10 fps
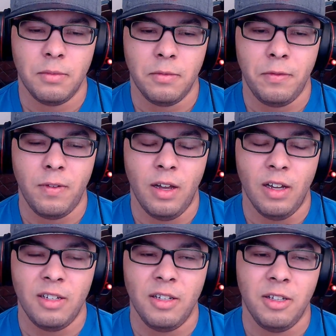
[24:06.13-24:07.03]

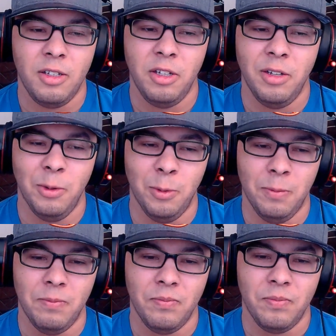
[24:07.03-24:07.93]
Fuck you.
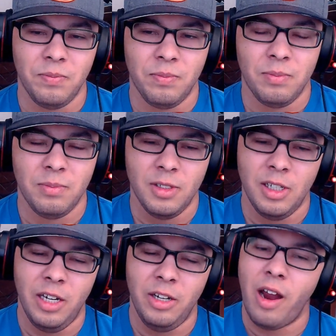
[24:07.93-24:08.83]

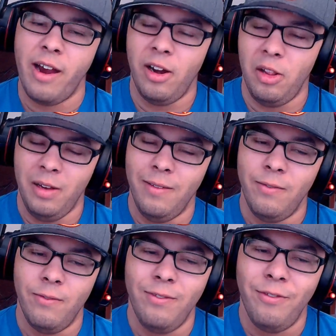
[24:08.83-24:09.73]
Entirely.
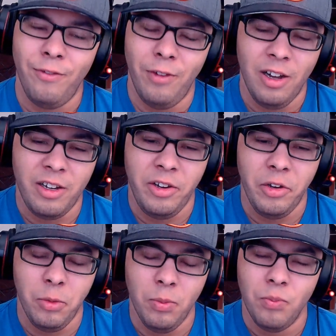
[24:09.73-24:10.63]
Fuck
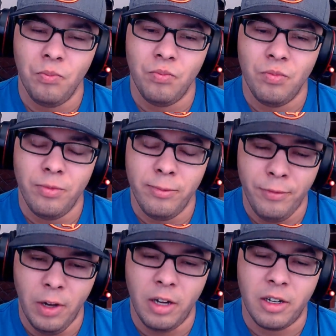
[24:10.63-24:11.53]
you.
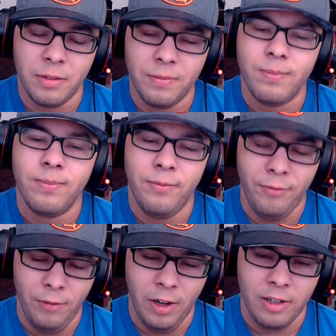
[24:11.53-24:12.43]
Fuck.
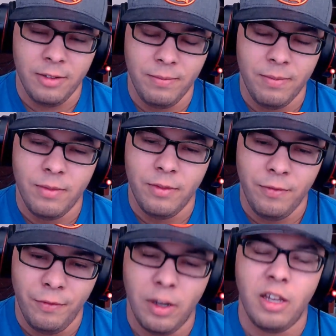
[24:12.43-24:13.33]
Fuck.
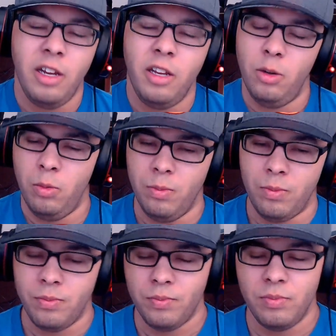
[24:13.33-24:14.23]
Fuck it to you.
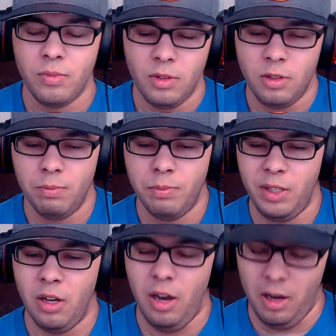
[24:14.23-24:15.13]
Be
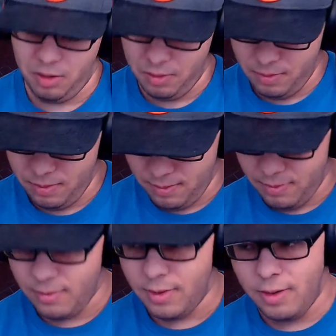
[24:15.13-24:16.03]
gone.
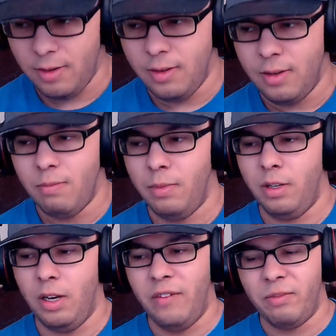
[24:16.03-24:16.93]
Be
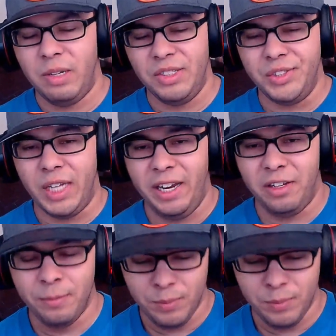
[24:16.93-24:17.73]
gone from my sight.